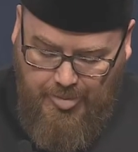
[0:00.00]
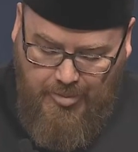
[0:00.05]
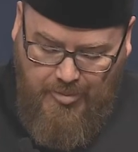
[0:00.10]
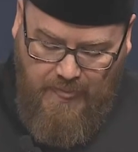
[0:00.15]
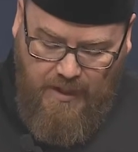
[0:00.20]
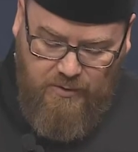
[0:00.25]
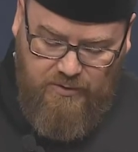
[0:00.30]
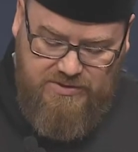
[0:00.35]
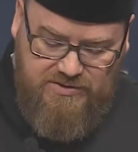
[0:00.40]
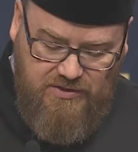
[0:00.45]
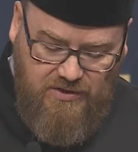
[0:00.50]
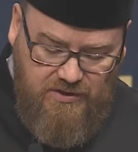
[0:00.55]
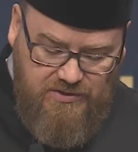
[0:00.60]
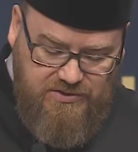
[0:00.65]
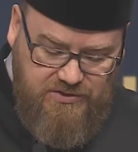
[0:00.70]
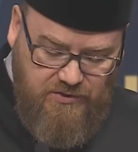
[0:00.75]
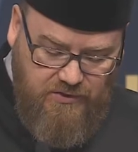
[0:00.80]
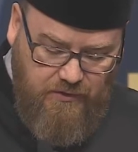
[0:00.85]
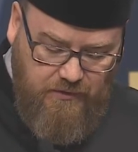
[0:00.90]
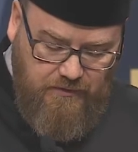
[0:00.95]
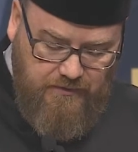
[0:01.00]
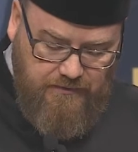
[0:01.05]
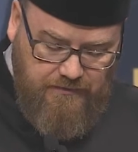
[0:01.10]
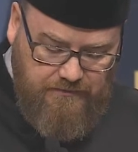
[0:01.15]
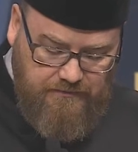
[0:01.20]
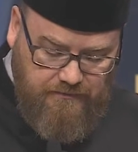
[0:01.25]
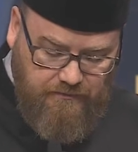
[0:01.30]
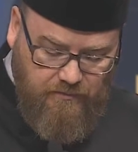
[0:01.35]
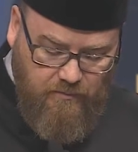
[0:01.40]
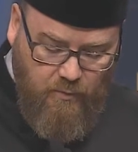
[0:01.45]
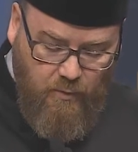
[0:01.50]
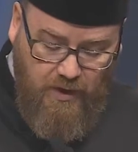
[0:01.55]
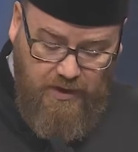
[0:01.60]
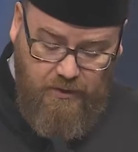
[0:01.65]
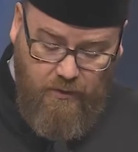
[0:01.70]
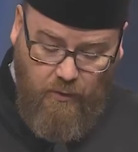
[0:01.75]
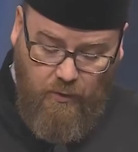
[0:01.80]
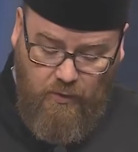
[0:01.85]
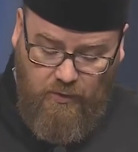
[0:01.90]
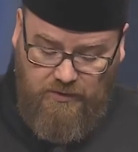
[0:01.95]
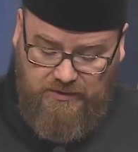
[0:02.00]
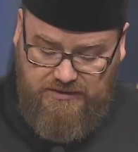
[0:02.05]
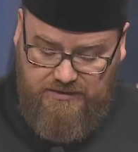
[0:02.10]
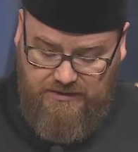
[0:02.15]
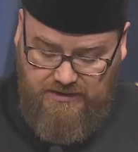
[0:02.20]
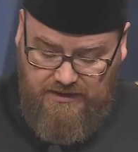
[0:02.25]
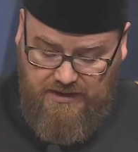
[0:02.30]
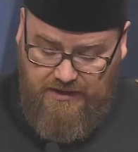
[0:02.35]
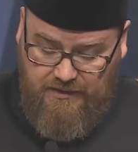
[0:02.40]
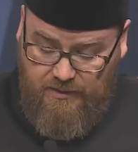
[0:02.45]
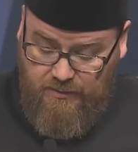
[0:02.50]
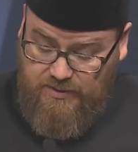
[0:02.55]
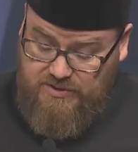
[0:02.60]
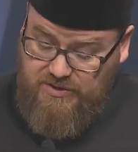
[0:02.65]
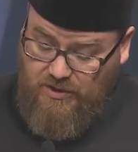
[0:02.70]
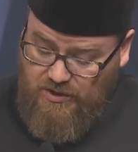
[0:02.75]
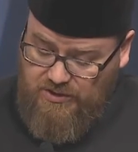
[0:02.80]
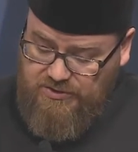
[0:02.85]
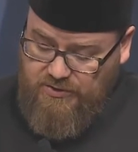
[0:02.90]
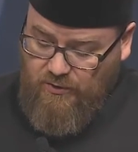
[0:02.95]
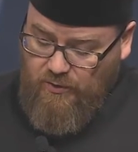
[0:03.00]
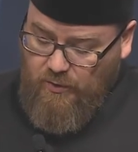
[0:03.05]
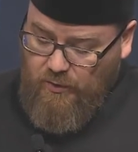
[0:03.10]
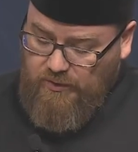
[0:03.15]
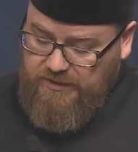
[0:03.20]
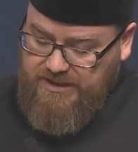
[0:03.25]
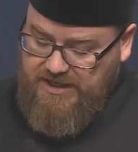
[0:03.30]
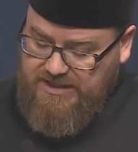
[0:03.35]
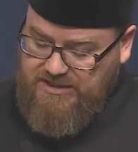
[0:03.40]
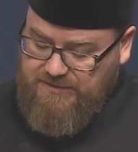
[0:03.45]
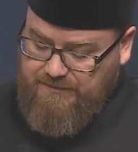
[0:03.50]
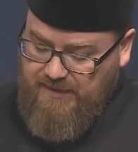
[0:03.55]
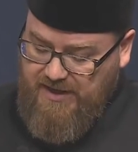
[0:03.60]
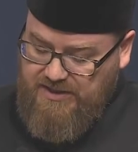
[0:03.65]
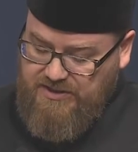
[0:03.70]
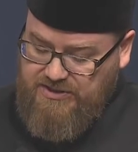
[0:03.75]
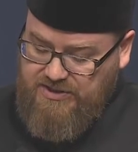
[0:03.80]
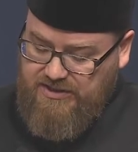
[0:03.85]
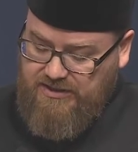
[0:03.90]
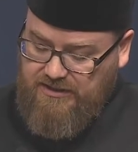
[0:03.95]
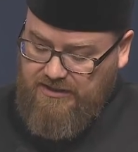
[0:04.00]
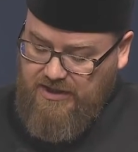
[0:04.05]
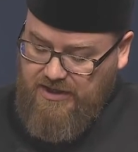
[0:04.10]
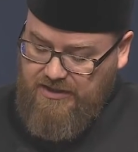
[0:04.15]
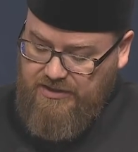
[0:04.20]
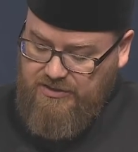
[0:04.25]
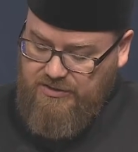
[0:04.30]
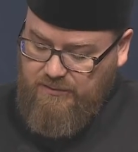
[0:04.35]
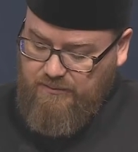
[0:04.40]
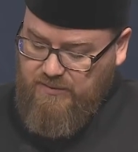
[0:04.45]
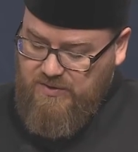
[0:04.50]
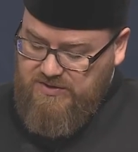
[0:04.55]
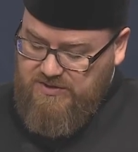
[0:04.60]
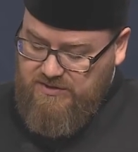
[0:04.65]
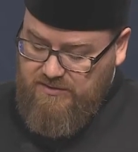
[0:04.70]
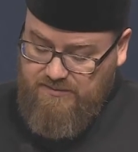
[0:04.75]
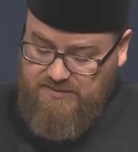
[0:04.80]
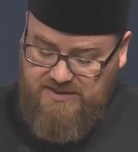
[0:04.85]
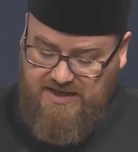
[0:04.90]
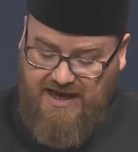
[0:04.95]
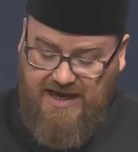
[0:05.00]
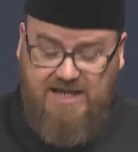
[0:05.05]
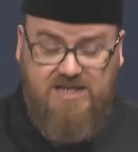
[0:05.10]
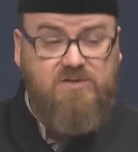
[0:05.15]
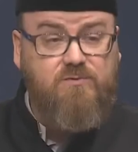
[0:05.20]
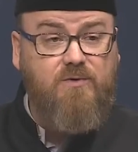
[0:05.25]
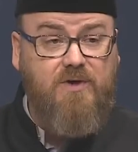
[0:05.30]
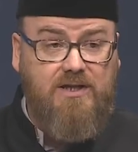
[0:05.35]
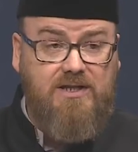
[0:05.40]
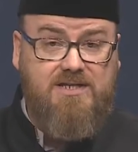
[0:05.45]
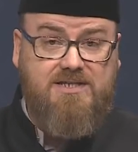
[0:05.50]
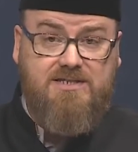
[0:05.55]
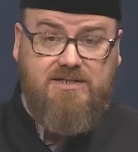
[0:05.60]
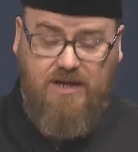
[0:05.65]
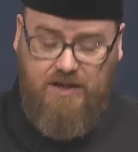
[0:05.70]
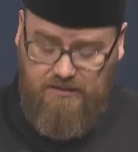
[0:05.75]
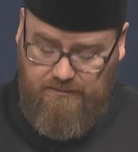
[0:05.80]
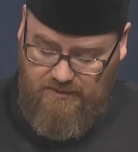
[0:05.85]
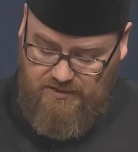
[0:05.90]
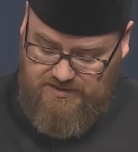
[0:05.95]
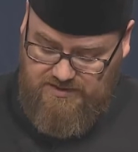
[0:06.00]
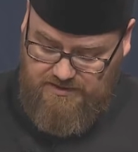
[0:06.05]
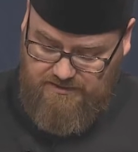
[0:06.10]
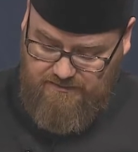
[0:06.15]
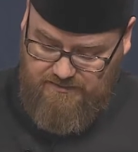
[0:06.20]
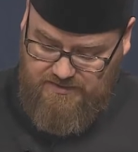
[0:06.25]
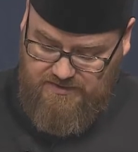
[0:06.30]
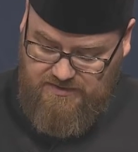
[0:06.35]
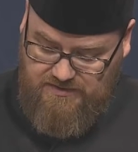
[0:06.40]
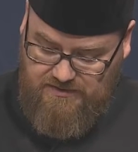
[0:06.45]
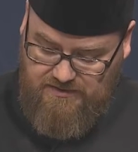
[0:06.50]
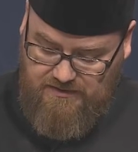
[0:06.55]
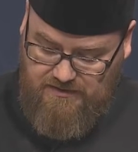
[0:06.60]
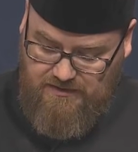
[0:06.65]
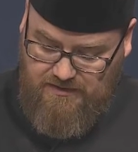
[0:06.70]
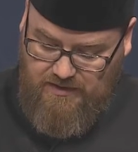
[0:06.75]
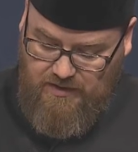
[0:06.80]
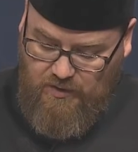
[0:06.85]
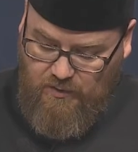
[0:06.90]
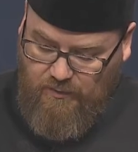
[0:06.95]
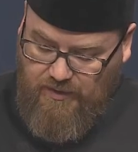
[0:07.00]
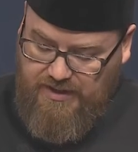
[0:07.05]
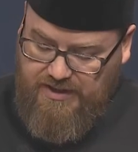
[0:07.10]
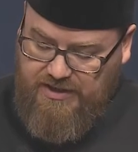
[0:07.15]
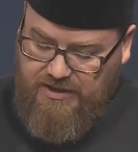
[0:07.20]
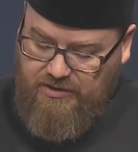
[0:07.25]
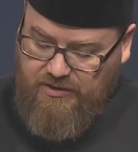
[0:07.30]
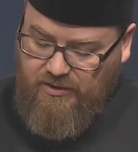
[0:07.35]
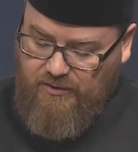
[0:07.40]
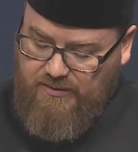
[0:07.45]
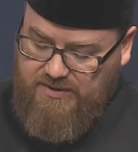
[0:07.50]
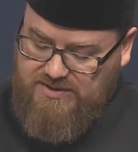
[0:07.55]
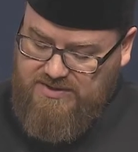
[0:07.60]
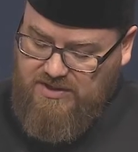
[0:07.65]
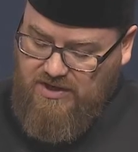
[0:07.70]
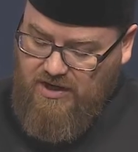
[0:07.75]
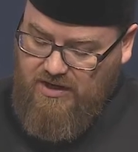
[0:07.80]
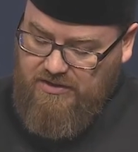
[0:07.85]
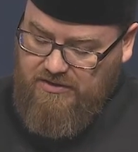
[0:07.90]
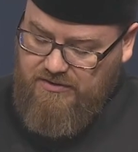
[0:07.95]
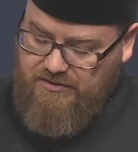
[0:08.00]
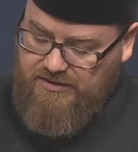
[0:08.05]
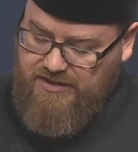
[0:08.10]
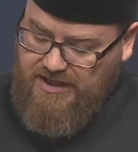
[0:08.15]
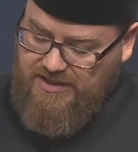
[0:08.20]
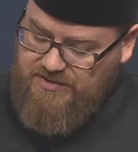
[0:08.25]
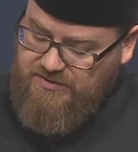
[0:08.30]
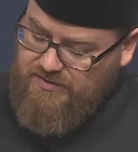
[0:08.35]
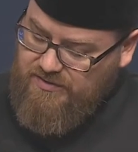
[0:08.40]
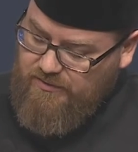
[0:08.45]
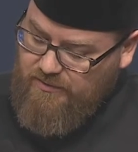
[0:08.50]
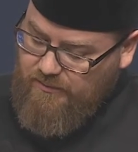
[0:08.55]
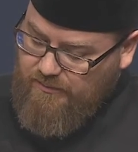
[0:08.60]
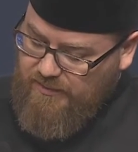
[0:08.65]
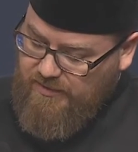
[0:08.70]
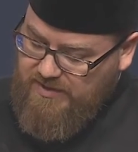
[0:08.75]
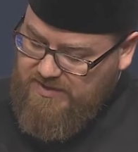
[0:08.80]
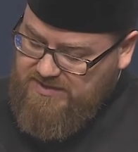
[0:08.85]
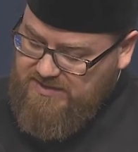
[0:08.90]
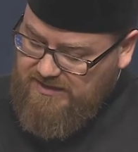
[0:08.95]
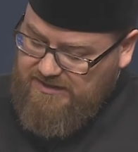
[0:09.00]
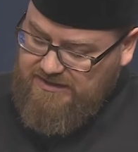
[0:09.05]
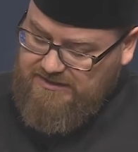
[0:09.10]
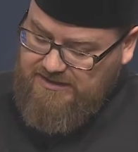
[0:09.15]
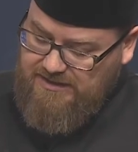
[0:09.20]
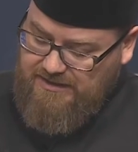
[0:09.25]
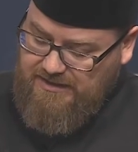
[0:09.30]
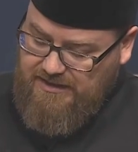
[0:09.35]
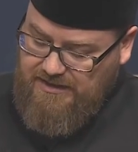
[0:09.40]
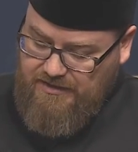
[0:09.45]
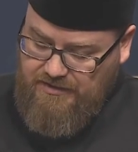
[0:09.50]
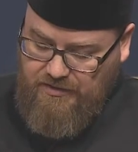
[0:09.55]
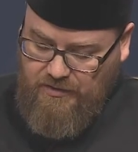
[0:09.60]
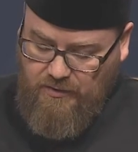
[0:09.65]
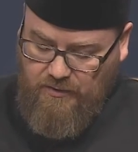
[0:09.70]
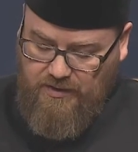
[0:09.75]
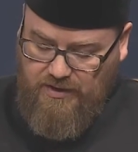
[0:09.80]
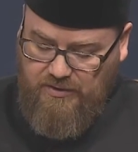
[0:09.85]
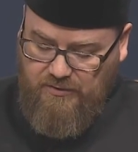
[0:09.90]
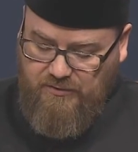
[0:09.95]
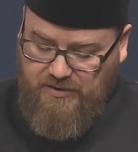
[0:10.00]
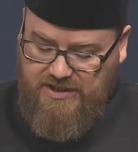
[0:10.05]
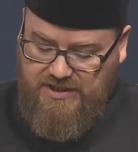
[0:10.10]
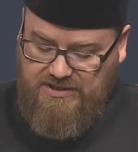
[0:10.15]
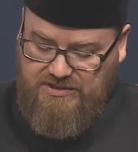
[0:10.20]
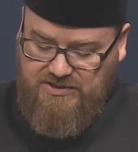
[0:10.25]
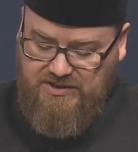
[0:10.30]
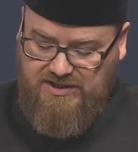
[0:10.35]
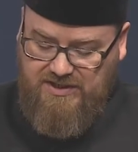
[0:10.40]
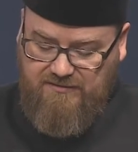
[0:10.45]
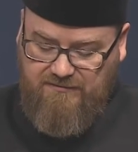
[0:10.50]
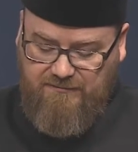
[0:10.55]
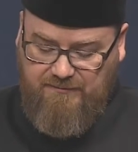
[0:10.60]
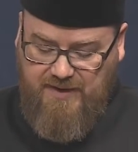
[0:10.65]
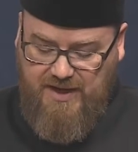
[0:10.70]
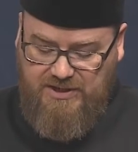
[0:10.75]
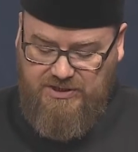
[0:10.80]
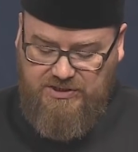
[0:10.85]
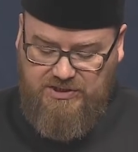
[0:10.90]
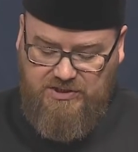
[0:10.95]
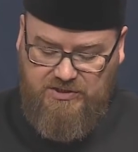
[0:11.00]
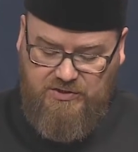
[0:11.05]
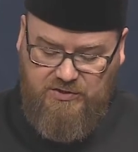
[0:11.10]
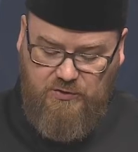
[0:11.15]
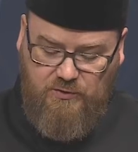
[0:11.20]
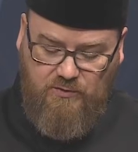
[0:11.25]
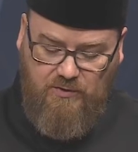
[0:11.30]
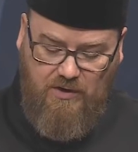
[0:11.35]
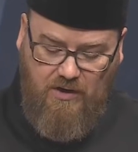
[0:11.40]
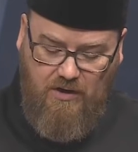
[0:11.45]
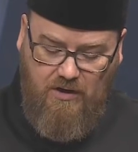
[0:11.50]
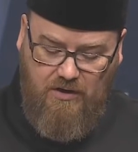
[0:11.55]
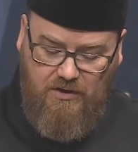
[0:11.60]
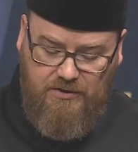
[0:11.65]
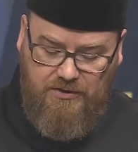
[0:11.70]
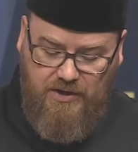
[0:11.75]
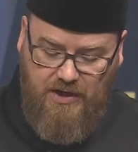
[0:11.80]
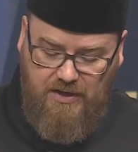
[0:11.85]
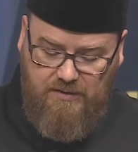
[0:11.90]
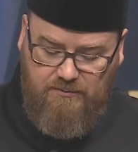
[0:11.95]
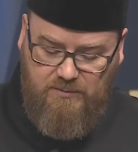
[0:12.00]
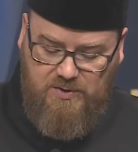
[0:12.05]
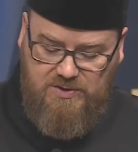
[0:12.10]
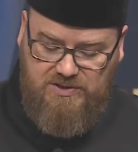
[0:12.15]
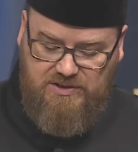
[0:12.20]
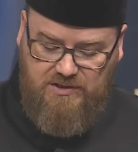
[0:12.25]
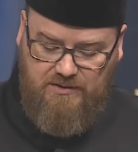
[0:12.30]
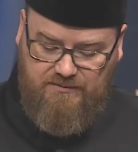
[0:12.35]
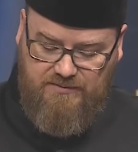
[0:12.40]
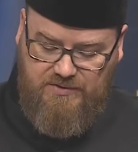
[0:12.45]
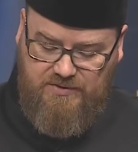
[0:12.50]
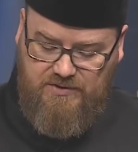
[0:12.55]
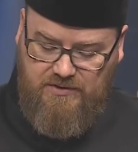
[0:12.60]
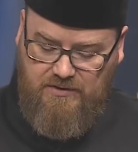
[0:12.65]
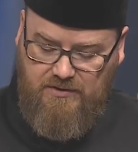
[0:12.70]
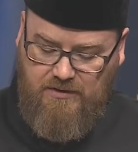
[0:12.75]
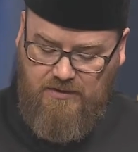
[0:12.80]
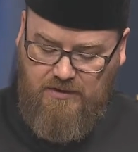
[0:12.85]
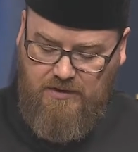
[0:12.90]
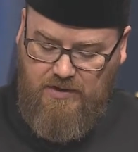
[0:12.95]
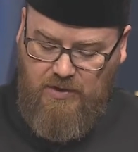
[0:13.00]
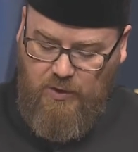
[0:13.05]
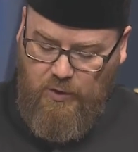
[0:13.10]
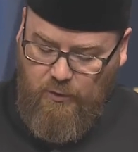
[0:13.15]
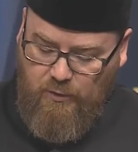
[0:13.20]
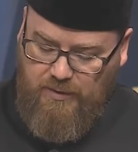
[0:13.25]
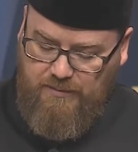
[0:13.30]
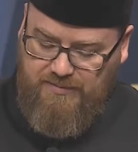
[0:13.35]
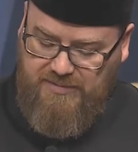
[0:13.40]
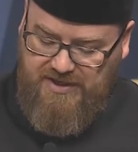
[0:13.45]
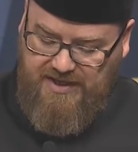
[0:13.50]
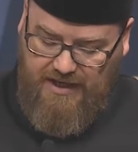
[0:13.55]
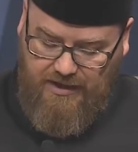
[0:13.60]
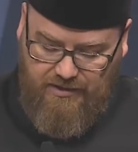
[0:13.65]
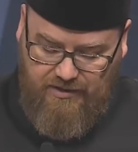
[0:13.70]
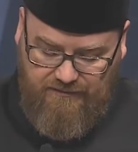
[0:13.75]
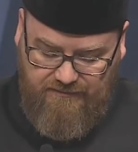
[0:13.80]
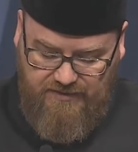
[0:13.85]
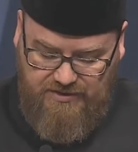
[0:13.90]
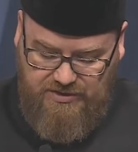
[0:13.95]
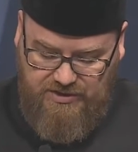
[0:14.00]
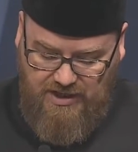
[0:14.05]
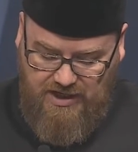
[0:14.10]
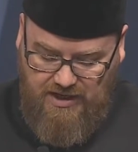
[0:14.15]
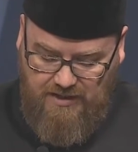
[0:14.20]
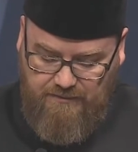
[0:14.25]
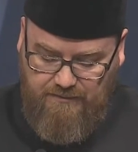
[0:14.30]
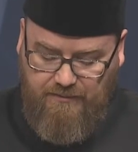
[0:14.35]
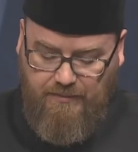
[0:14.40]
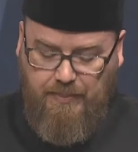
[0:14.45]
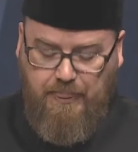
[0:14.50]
There was also old age pension allotted to Muslims as well as non-Muslims. When Hira was conquered, Hazrat Umar Radhiyallahu Ta'ala Anhu agreed to give pension to all non-Muslims who would be out of a job